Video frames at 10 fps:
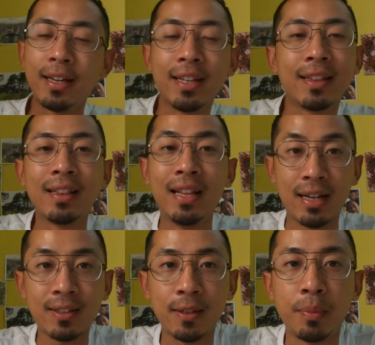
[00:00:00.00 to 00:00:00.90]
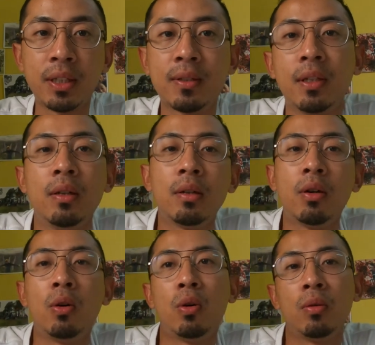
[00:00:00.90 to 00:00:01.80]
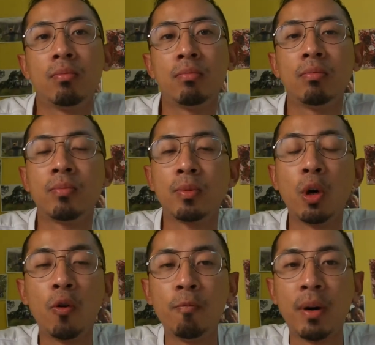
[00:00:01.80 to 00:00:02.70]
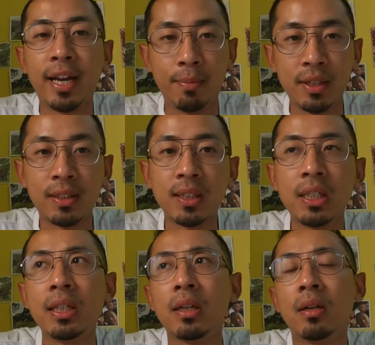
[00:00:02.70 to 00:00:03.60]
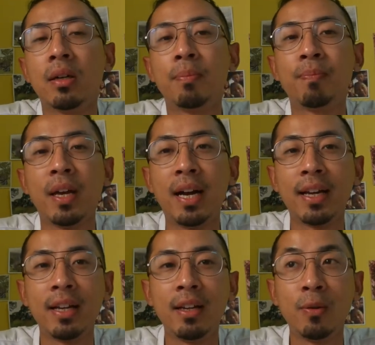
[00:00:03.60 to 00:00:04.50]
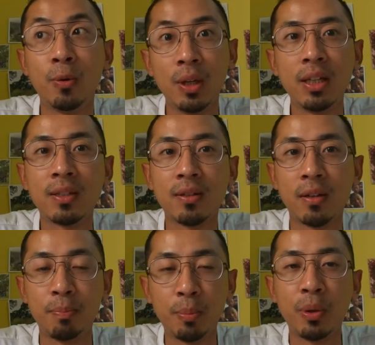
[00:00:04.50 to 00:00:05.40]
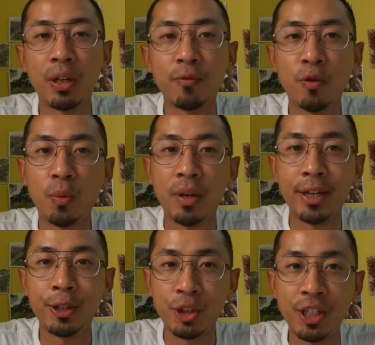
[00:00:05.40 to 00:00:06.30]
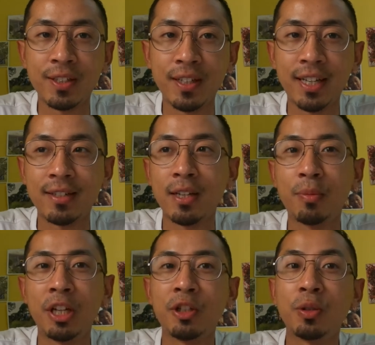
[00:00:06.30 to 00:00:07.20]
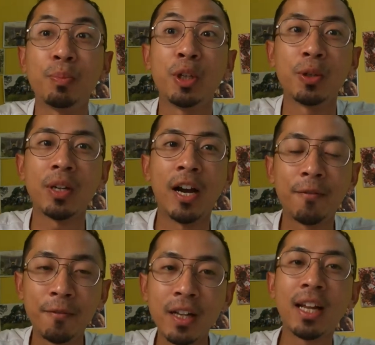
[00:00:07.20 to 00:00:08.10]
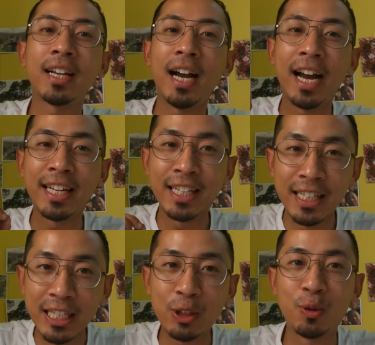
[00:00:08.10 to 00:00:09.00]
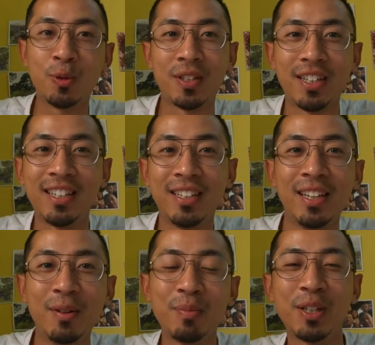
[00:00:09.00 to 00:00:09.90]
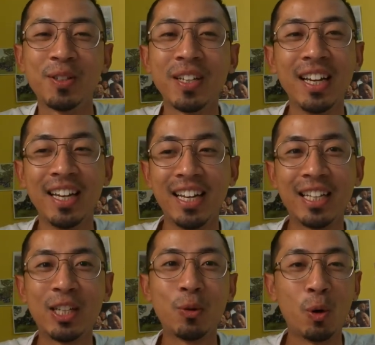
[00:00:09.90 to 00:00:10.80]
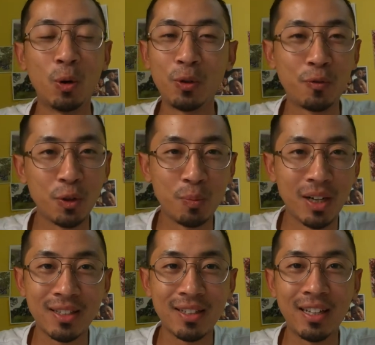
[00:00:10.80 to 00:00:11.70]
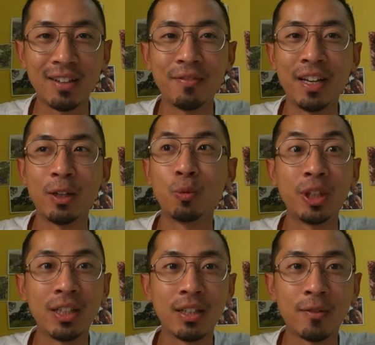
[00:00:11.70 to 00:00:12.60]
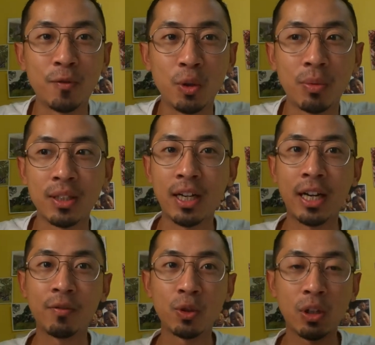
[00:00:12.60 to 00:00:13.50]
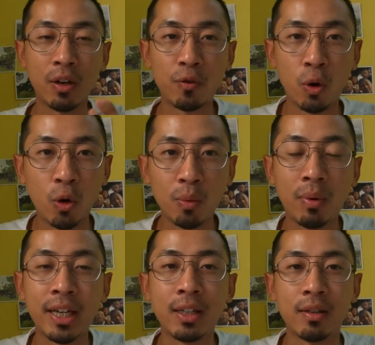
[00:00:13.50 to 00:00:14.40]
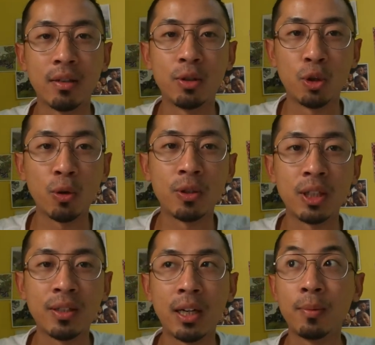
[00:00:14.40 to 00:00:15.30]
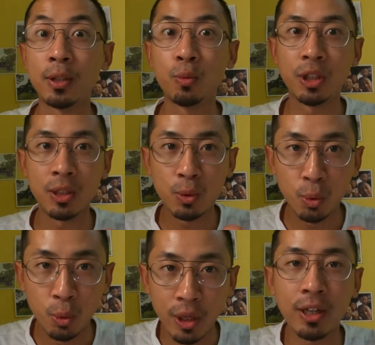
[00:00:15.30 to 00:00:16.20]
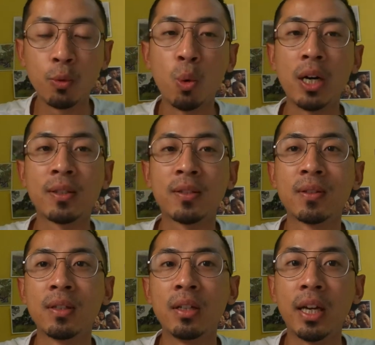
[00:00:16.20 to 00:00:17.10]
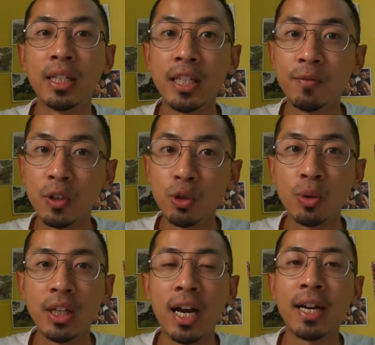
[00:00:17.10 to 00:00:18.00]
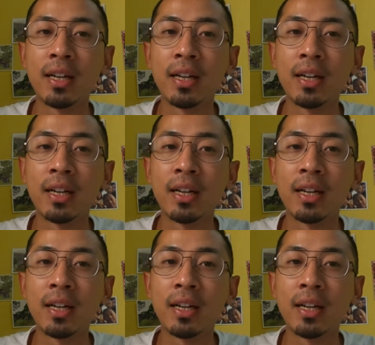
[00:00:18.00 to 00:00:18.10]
in last semester of my MSc, I really start preparing for my GSI examination because I feel like I need to study because there were only few months left, and within that few months I have to cover all my geology syllabus, which is very vast. And even today